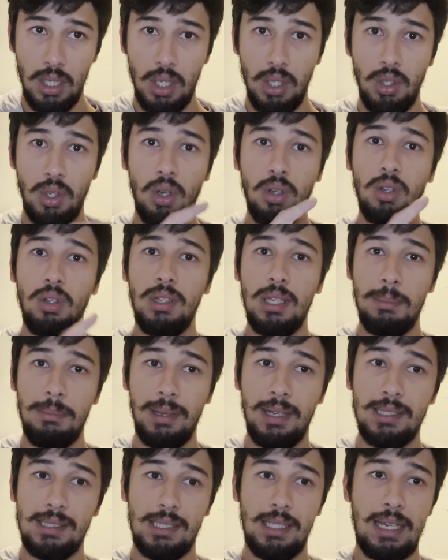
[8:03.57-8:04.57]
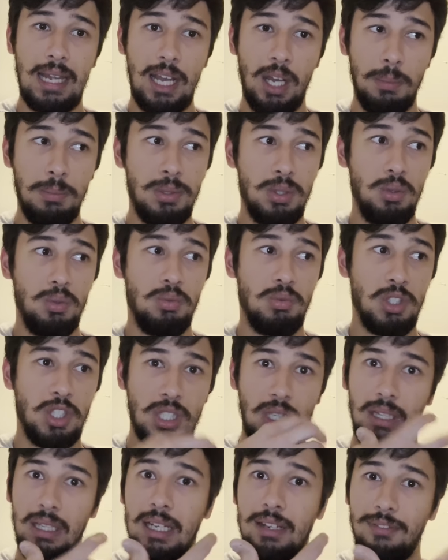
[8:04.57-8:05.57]
not only because it helps you
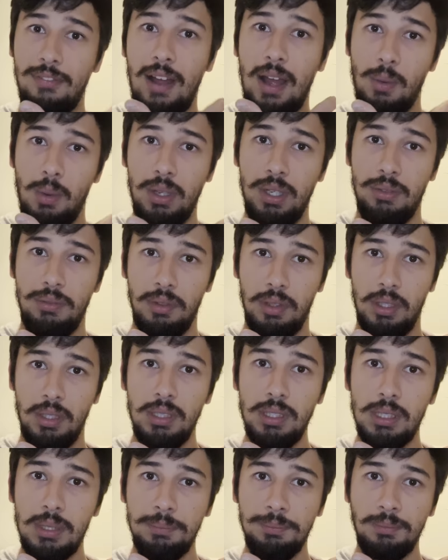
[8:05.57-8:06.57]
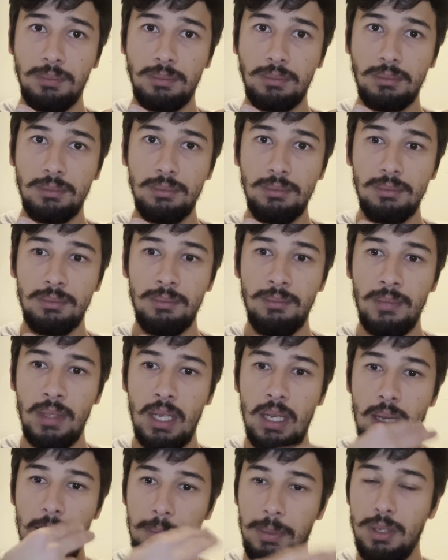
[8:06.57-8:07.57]
solidify what you've learned,
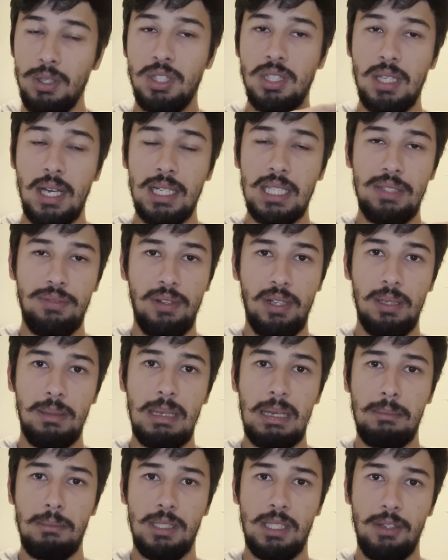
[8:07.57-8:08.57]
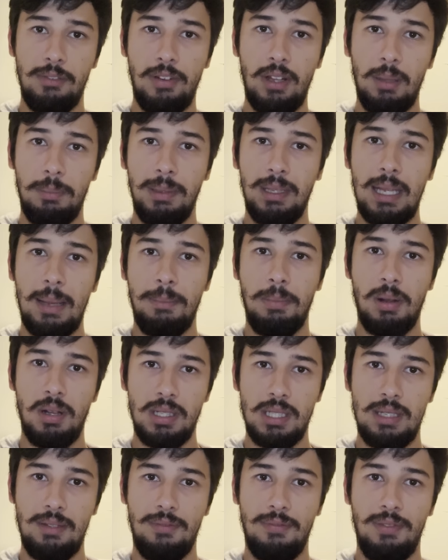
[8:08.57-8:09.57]
but you start developing that developing that
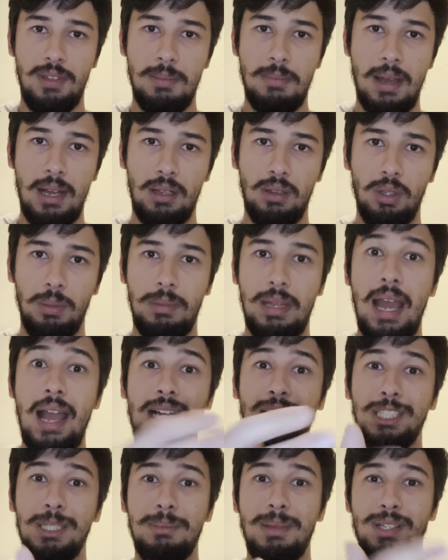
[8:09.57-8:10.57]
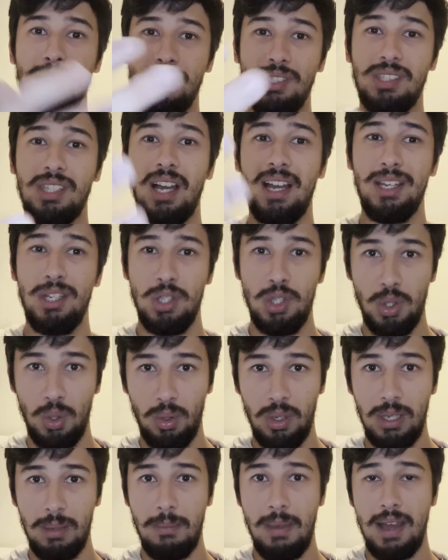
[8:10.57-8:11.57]
positive feedback loop that actually makes you start
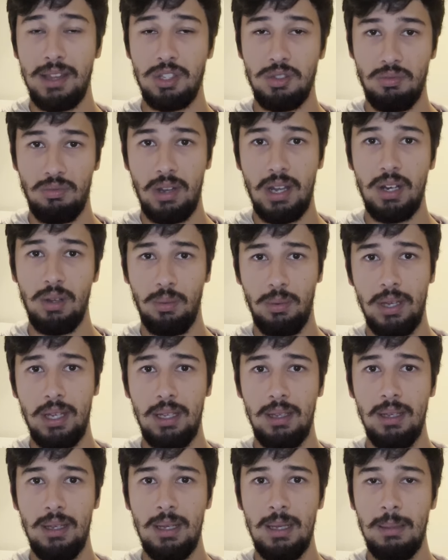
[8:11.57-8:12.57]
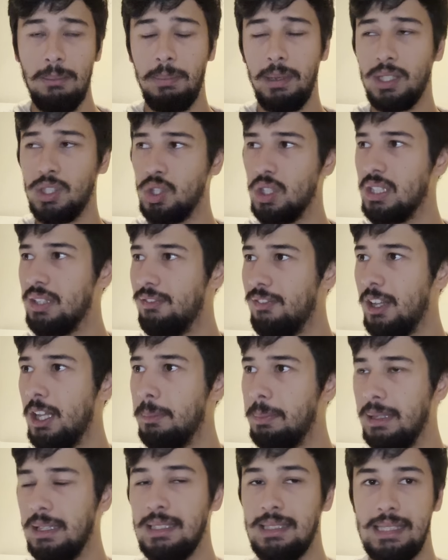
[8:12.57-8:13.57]
enjoying maths right away because you're
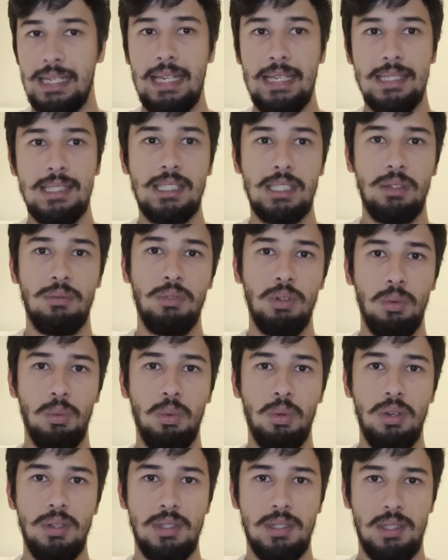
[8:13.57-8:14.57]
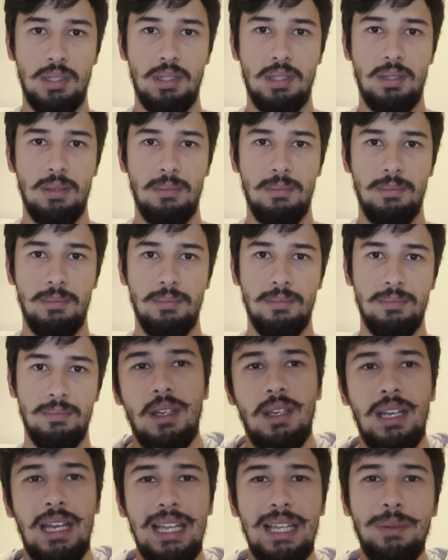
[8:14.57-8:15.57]
developing this instant reward system.
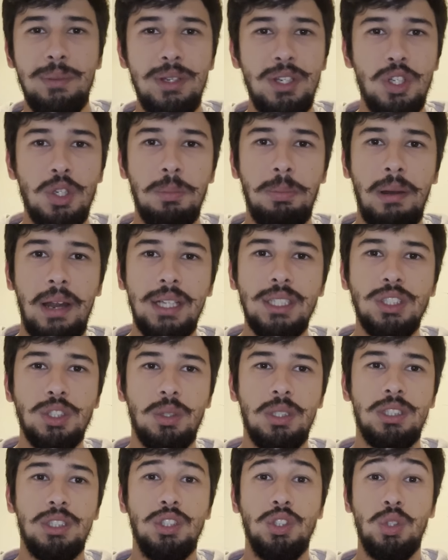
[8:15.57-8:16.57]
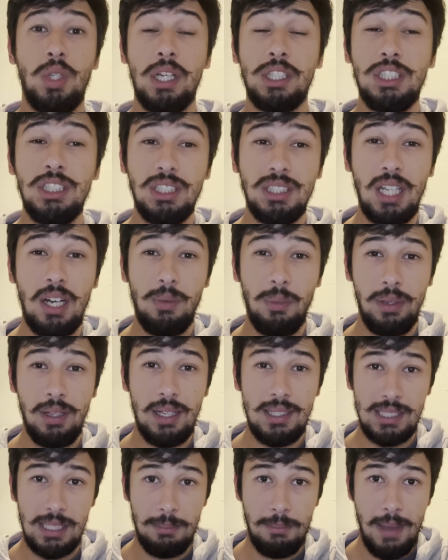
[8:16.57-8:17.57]
And then when you do practice questions, you actually start
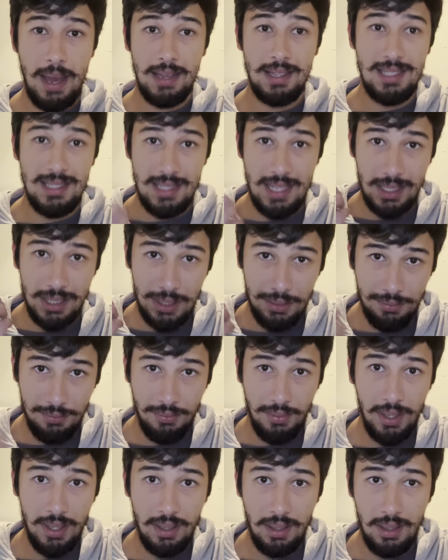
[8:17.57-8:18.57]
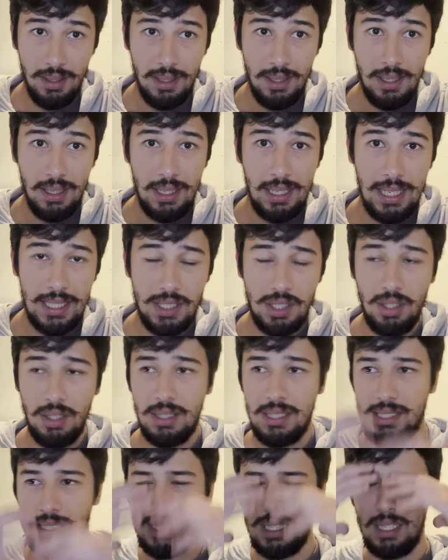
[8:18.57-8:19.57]
realizing maths is actually fun. It's not
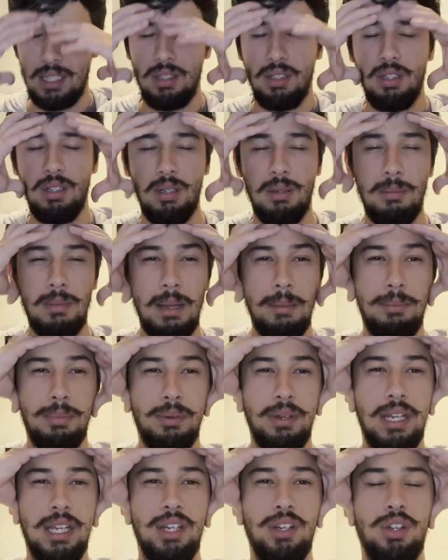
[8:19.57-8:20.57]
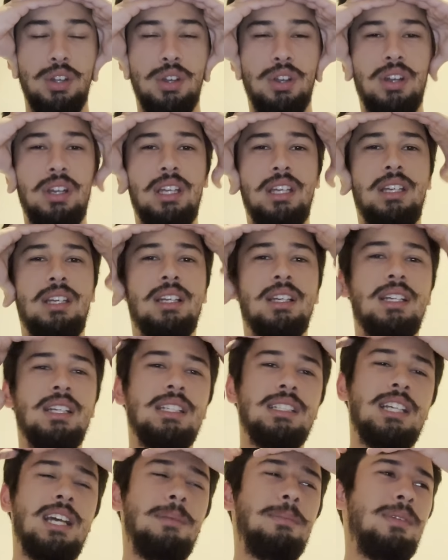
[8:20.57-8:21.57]
this like, oh, my brain hurty
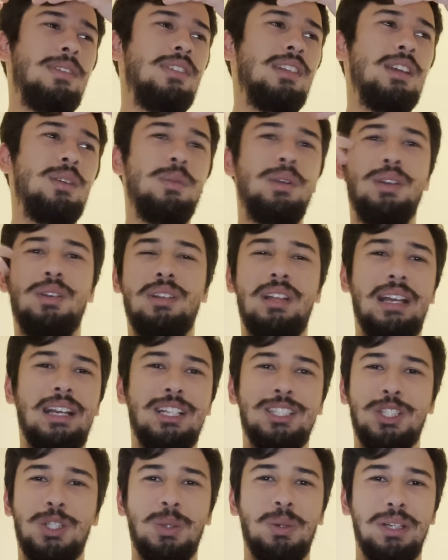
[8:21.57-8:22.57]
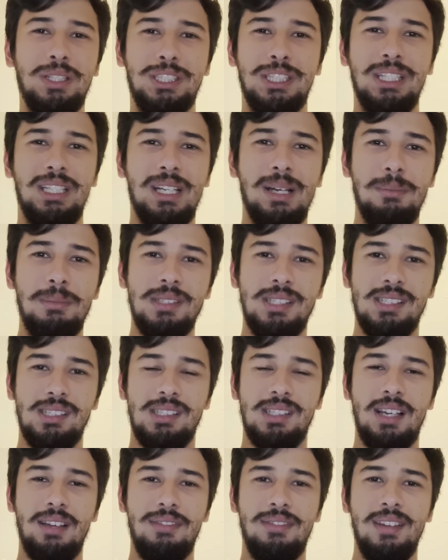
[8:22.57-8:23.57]
type of thing where you're like crunching numbers and
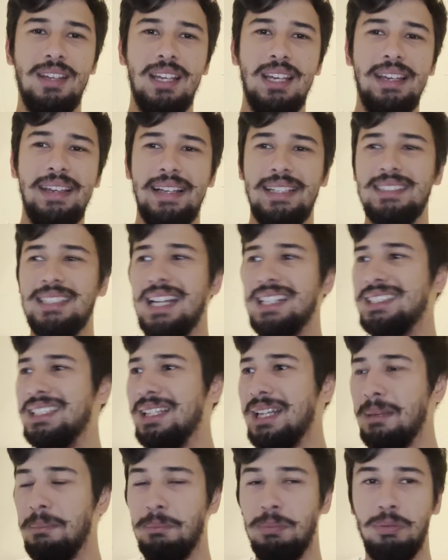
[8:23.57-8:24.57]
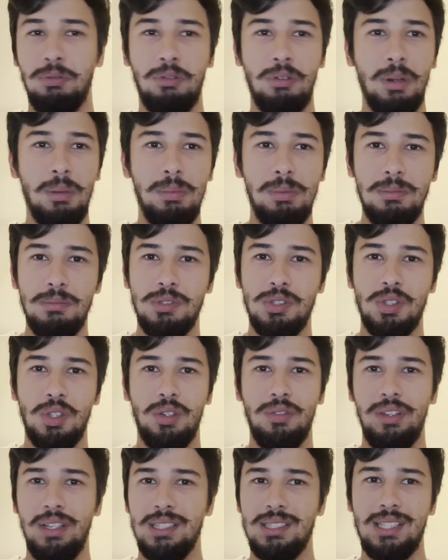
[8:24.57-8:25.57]
stuff. It's actually like problem
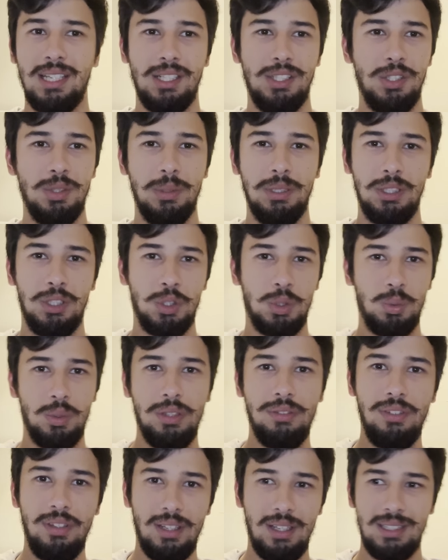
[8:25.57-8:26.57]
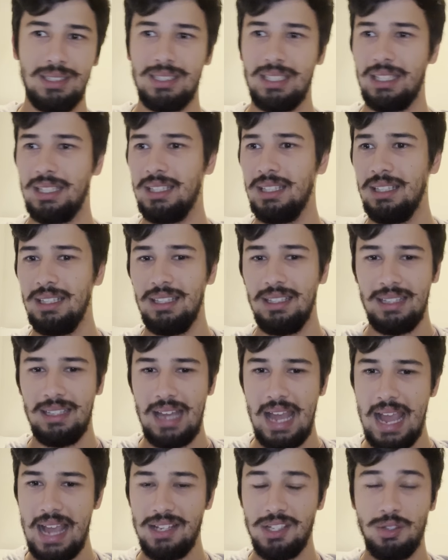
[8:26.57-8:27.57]
solving. It's like doing trivia. It's like
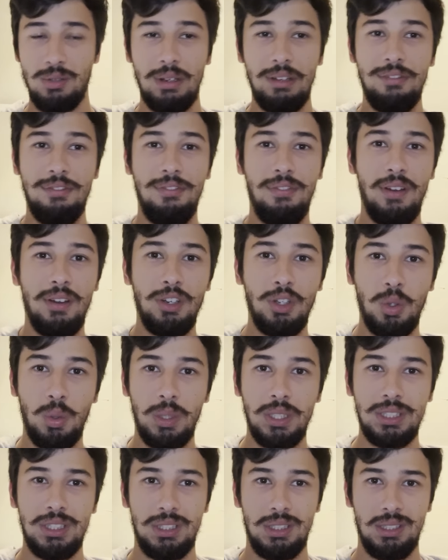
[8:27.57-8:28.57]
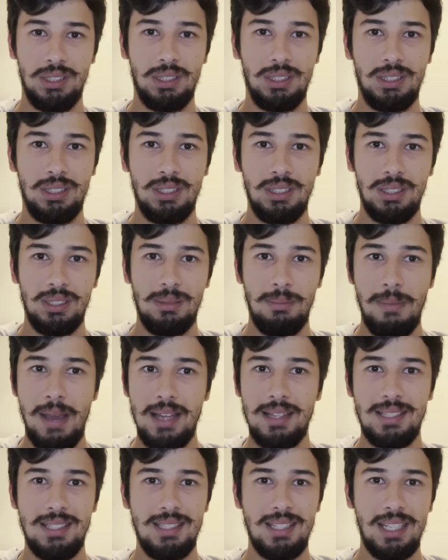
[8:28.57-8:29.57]
answering fun questions.
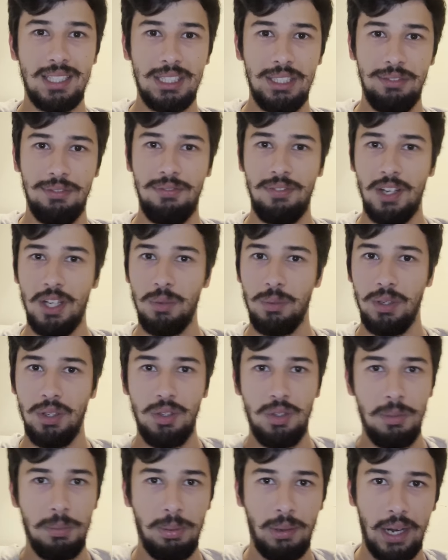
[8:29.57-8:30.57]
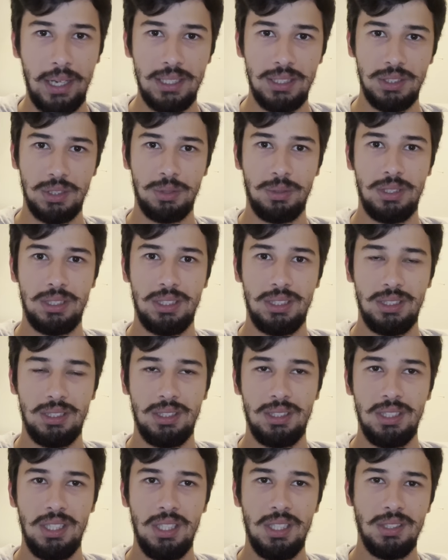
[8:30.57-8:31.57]
Maths is actually fun when you do practice questions.
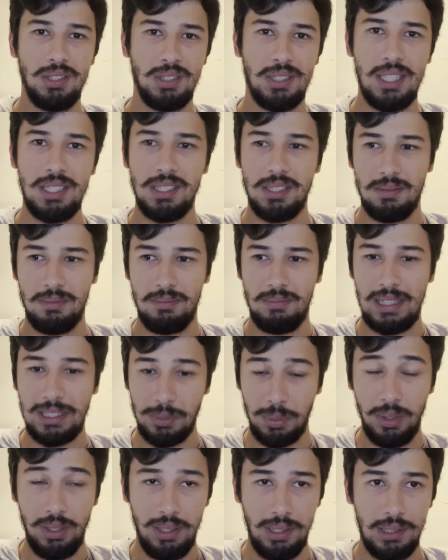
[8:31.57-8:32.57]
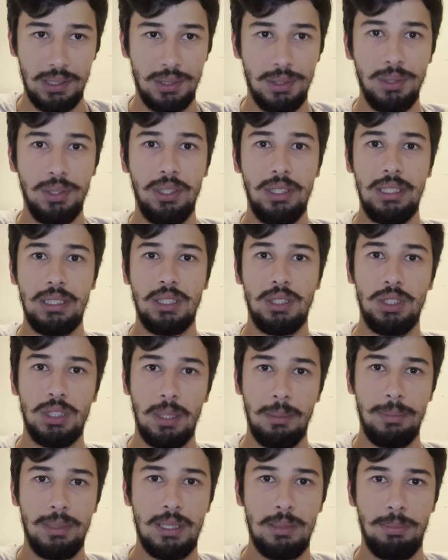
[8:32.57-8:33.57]
So that's that's what you need to do. You need to
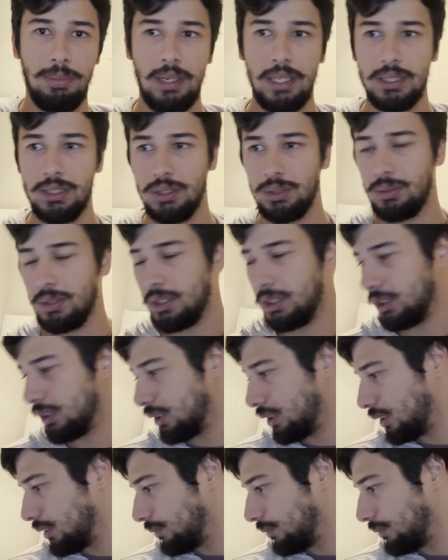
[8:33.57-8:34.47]
jump into practice questions.